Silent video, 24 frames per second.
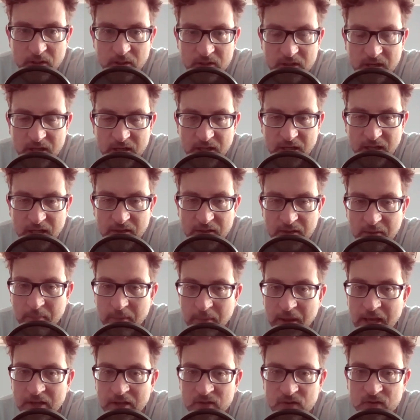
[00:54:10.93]
kind of got the
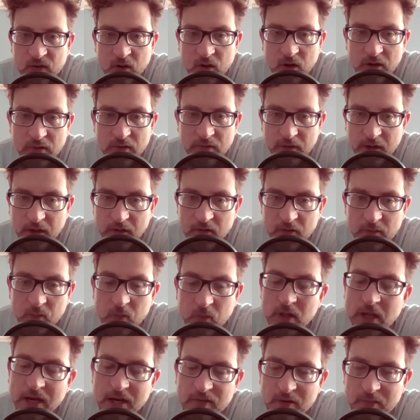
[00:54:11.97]
masks off and
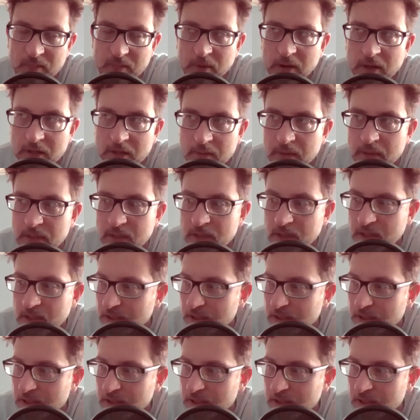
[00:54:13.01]
not everybody, but